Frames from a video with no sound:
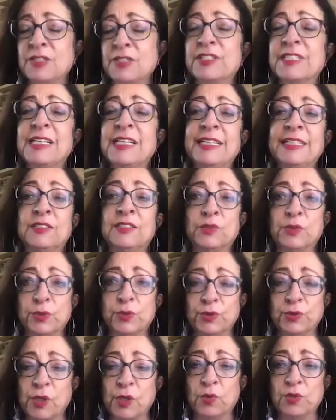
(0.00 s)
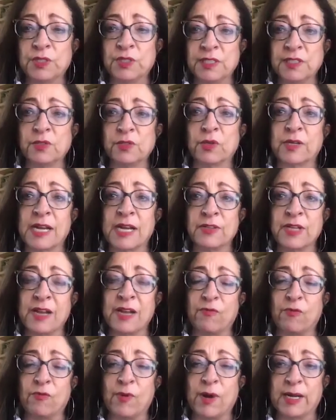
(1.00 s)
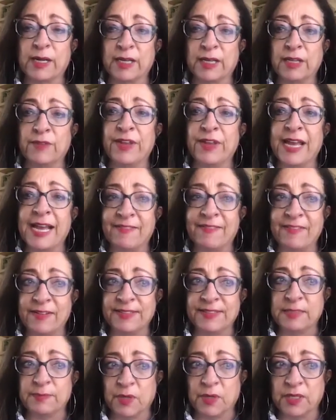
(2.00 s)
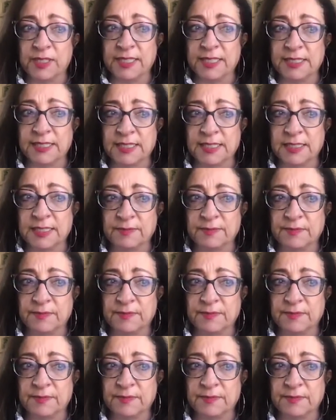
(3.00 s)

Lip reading: you still need 2 doses, or can you have 1 if you have antibodies?